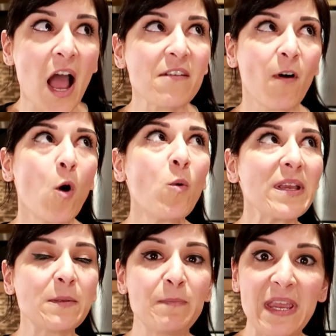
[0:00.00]
I've
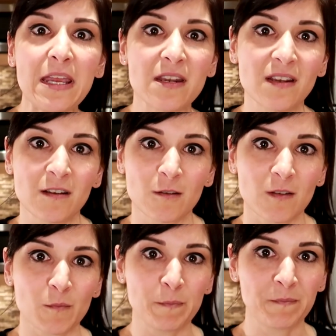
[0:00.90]
always been
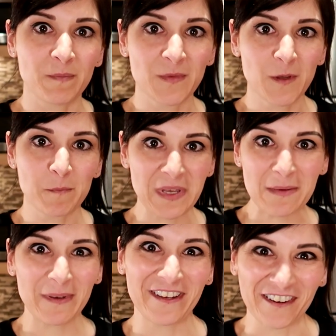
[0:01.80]
the
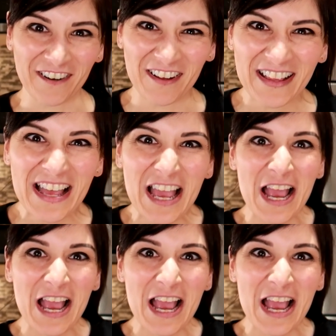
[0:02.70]
BB girl.